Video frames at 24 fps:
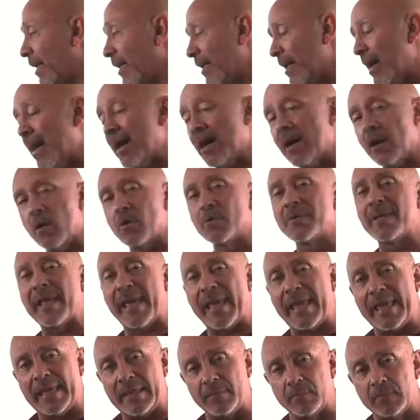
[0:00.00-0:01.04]
and now
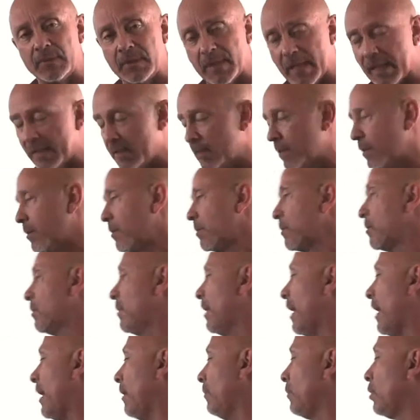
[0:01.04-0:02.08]
named. Yes,
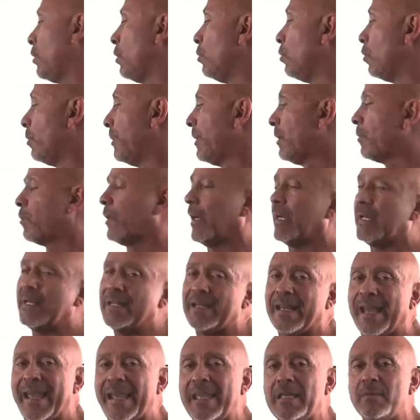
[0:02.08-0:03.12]
named. You will be creating
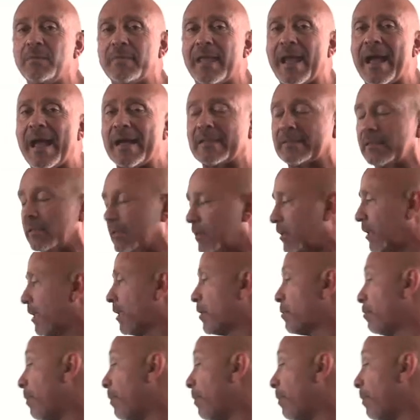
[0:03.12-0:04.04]
named access lists,